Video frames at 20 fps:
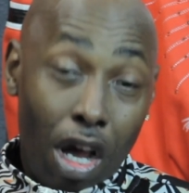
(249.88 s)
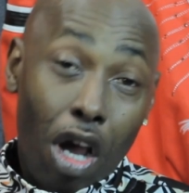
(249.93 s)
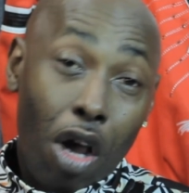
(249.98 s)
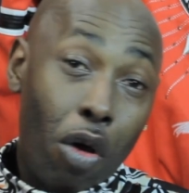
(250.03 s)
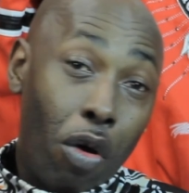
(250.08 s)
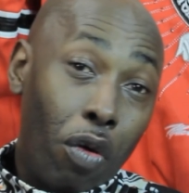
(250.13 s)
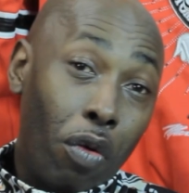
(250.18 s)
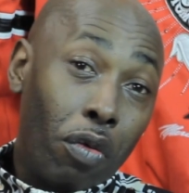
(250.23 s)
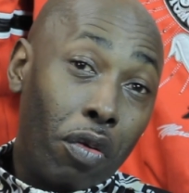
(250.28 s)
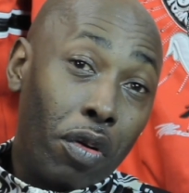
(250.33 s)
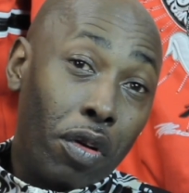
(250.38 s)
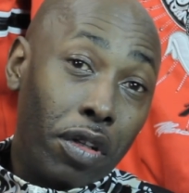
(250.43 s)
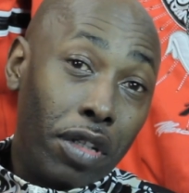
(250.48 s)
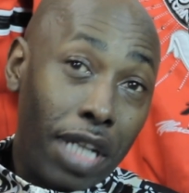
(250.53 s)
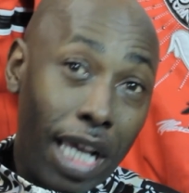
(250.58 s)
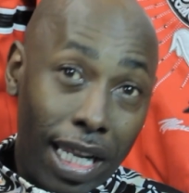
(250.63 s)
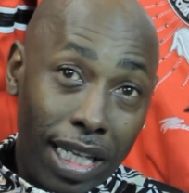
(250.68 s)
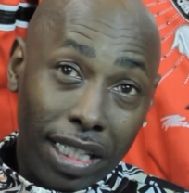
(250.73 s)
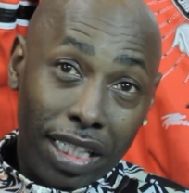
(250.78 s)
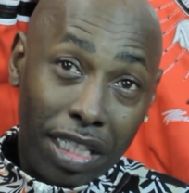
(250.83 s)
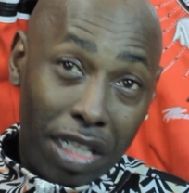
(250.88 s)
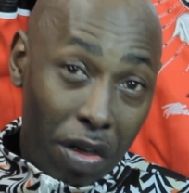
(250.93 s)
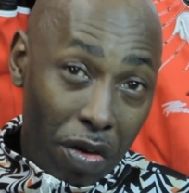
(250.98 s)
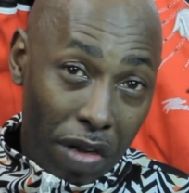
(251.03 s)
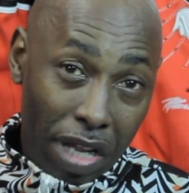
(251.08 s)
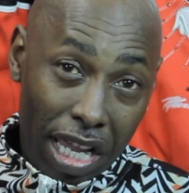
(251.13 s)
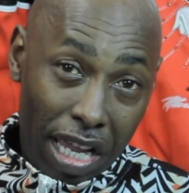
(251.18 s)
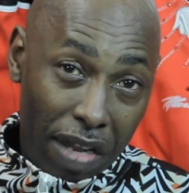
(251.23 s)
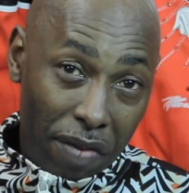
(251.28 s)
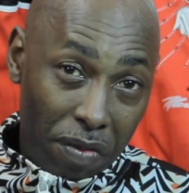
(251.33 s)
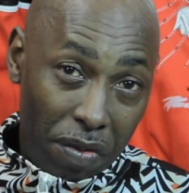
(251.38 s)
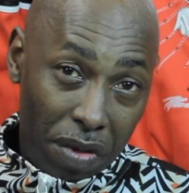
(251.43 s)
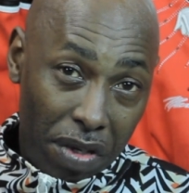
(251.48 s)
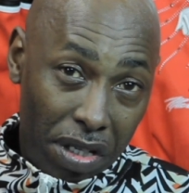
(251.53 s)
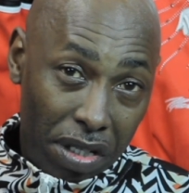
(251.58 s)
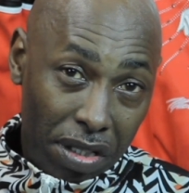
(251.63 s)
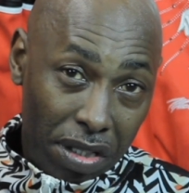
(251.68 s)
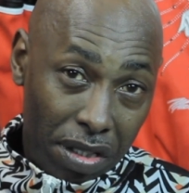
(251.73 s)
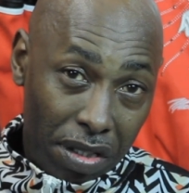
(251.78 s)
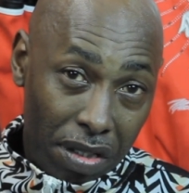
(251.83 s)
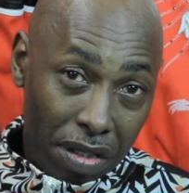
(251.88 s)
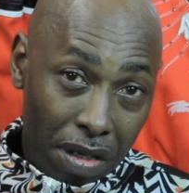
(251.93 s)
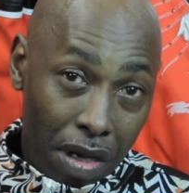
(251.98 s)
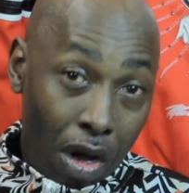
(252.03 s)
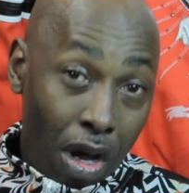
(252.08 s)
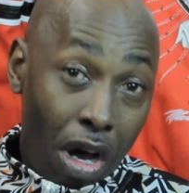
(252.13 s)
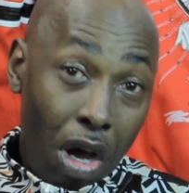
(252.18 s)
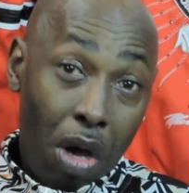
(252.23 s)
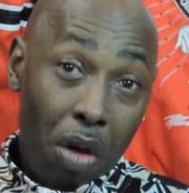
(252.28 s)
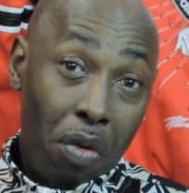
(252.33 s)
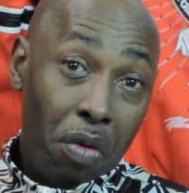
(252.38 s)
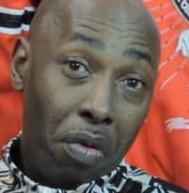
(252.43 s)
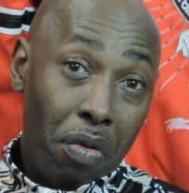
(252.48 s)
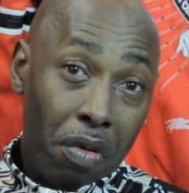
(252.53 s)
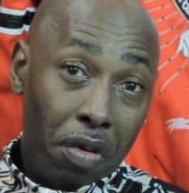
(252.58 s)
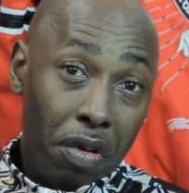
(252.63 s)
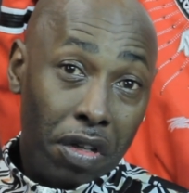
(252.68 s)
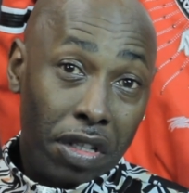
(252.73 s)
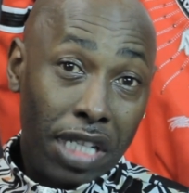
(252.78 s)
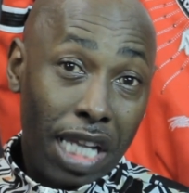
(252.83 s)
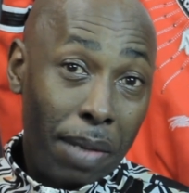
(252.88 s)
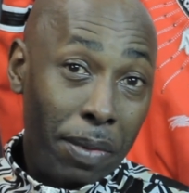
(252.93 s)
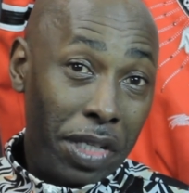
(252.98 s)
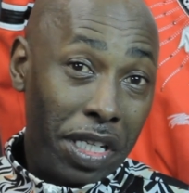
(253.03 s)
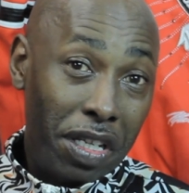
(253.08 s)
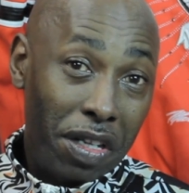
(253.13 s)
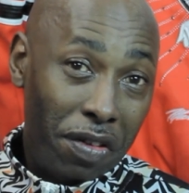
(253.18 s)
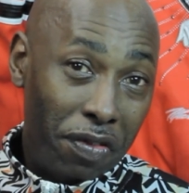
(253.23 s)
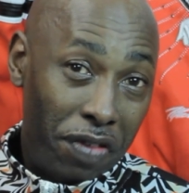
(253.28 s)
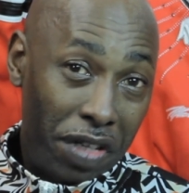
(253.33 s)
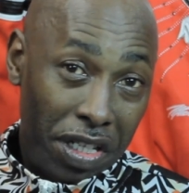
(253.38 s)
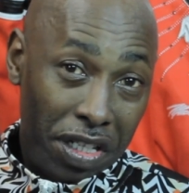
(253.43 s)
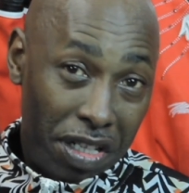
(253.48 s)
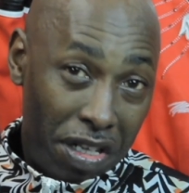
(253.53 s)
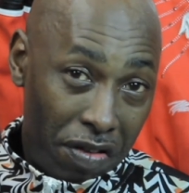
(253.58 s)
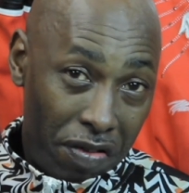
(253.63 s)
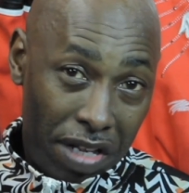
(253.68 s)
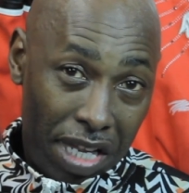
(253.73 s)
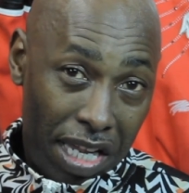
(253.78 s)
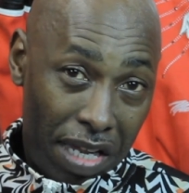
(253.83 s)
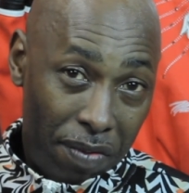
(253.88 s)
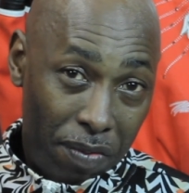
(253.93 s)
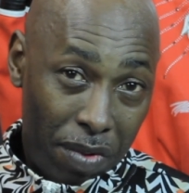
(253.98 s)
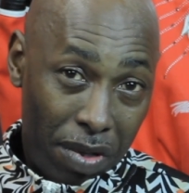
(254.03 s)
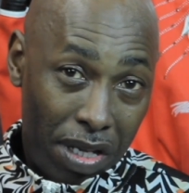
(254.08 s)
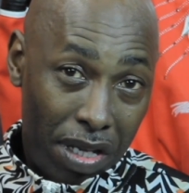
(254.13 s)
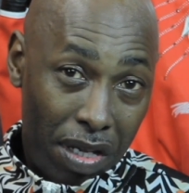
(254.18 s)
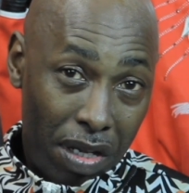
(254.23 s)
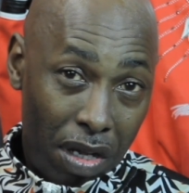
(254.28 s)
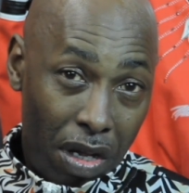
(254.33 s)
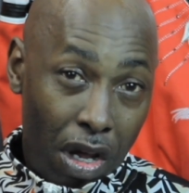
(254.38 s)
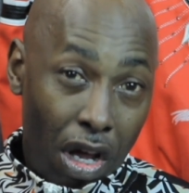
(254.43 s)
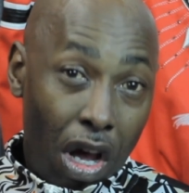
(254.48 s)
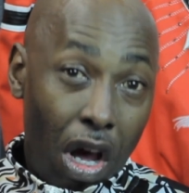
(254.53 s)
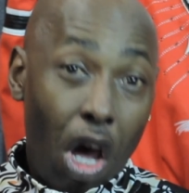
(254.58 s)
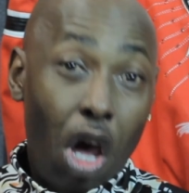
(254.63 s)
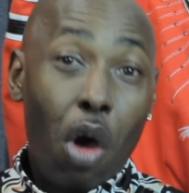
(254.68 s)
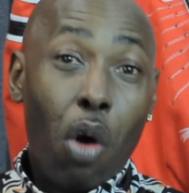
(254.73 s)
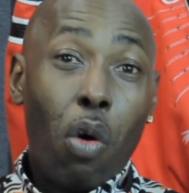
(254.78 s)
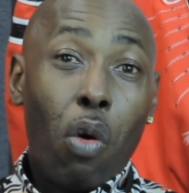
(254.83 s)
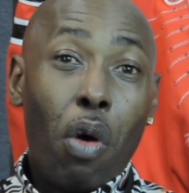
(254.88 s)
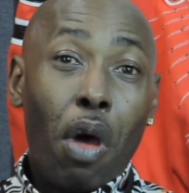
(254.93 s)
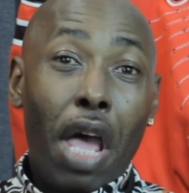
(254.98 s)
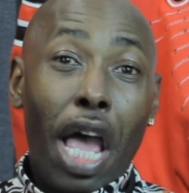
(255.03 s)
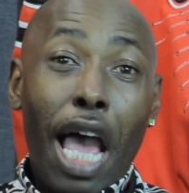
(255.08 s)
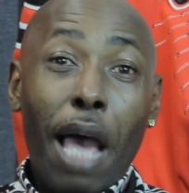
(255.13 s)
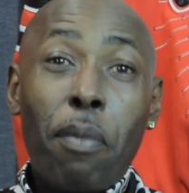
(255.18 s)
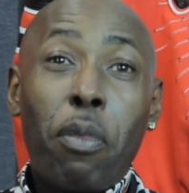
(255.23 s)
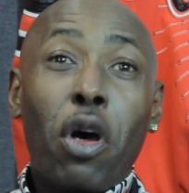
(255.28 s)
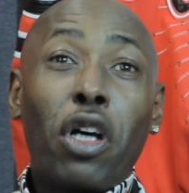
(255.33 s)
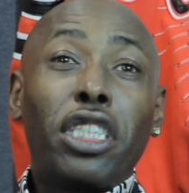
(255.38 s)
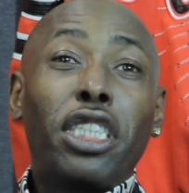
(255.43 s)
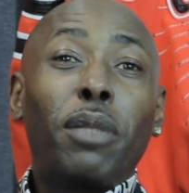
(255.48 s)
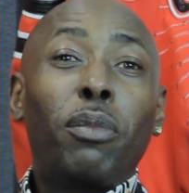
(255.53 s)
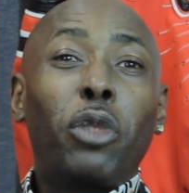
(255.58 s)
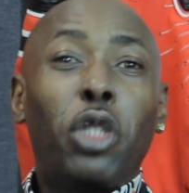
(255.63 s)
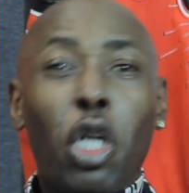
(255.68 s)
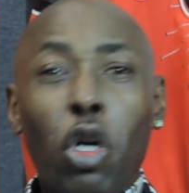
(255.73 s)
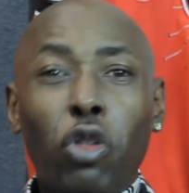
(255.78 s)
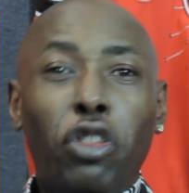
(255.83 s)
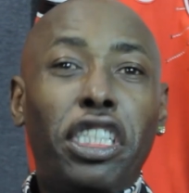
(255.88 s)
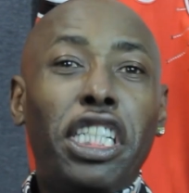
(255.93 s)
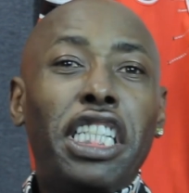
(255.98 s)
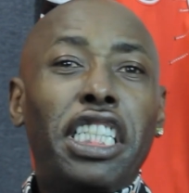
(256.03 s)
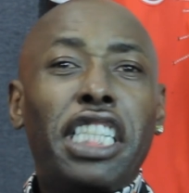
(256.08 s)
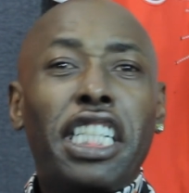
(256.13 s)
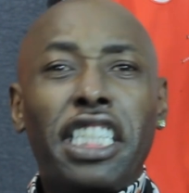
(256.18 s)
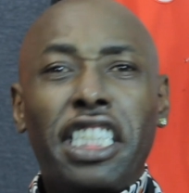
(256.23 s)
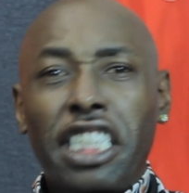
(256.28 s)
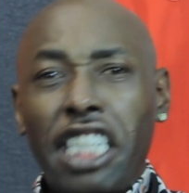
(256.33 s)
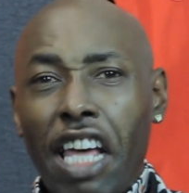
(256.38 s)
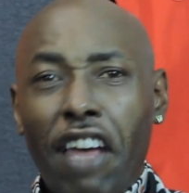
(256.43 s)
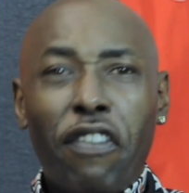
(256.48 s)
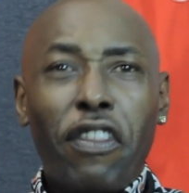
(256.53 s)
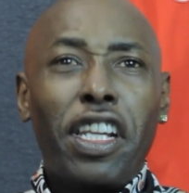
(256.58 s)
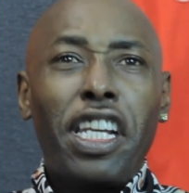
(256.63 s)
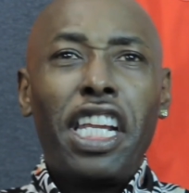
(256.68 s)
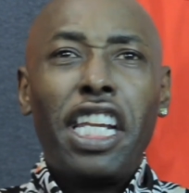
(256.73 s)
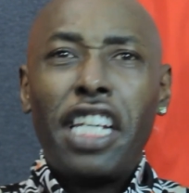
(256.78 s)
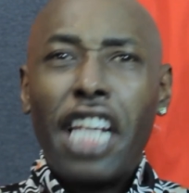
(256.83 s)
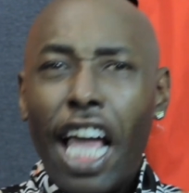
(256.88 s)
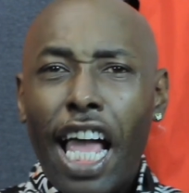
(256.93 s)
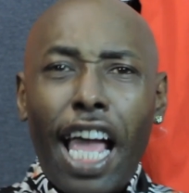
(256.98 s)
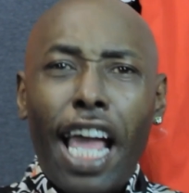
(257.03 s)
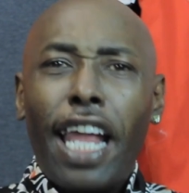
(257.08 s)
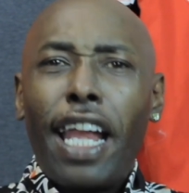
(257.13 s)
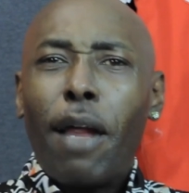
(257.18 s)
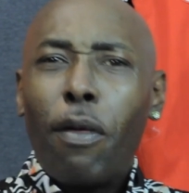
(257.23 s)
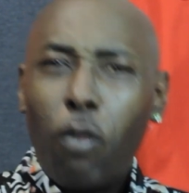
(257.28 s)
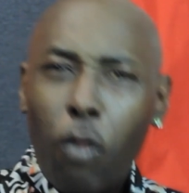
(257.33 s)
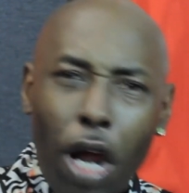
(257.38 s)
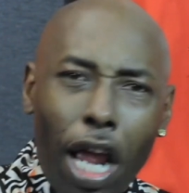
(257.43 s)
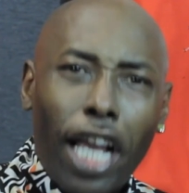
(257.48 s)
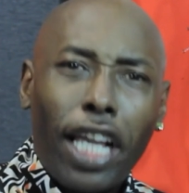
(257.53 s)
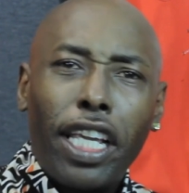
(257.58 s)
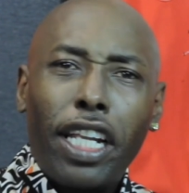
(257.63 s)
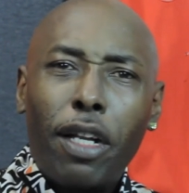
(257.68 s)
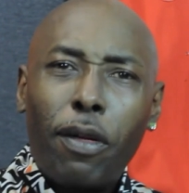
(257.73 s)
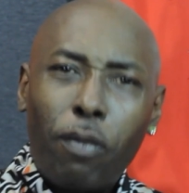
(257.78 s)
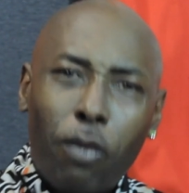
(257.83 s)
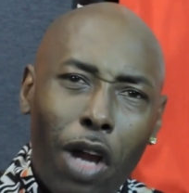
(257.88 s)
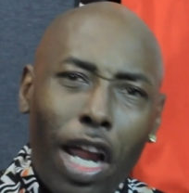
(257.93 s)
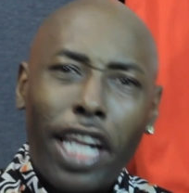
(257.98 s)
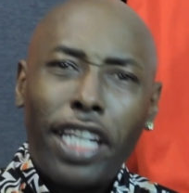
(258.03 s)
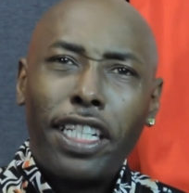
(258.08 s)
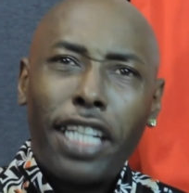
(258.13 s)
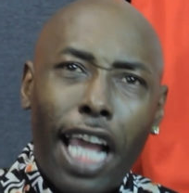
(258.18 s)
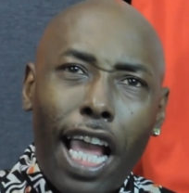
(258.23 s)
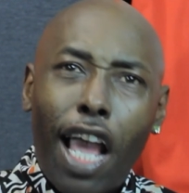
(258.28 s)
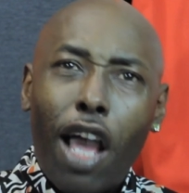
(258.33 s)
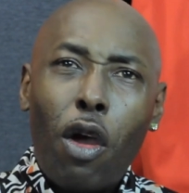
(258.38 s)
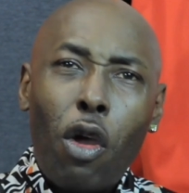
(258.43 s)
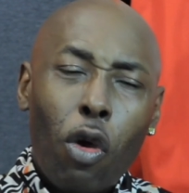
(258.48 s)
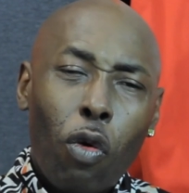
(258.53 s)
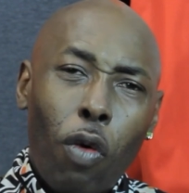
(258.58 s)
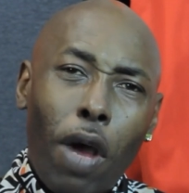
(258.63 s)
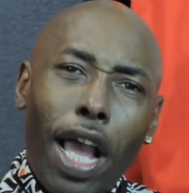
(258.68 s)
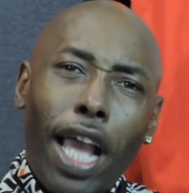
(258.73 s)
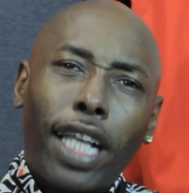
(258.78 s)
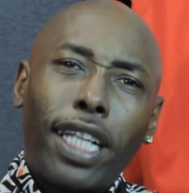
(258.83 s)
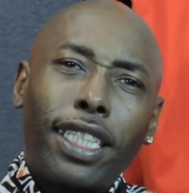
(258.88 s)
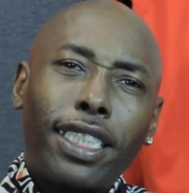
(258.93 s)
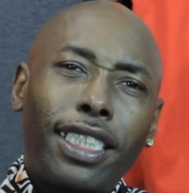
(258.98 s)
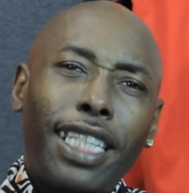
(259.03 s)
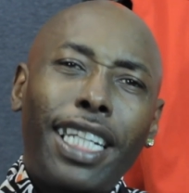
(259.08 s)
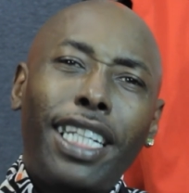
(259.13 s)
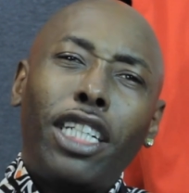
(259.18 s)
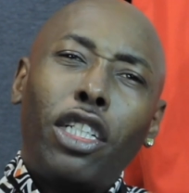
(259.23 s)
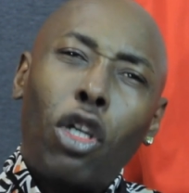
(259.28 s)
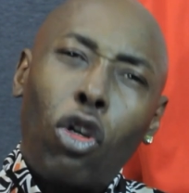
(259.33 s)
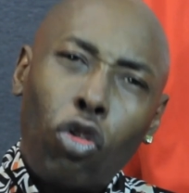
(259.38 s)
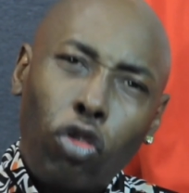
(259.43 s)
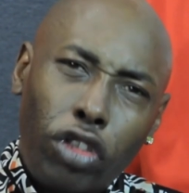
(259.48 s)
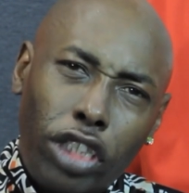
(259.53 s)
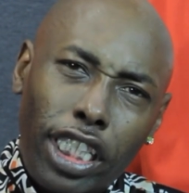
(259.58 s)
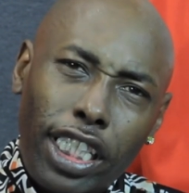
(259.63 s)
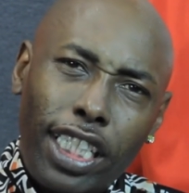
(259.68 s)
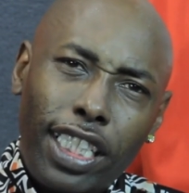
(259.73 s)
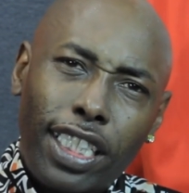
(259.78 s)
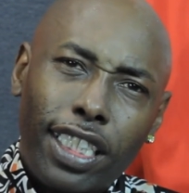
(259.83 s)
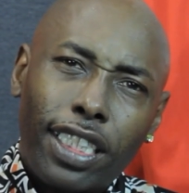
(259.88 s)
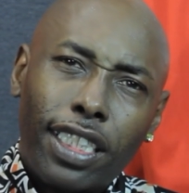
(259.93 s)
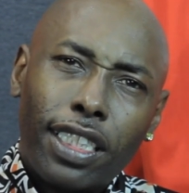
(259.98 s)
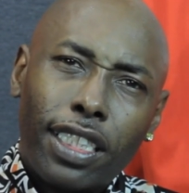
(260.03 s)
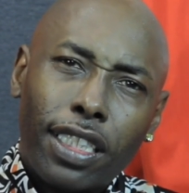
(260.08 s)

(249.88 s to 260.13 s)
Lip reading: Oh, Nautica don't have one? Oh, Tommy Hilfiger don't have one. Oh, I bought some Gucci's in '79. I'm rocking them right now. Why? Because they Gucci?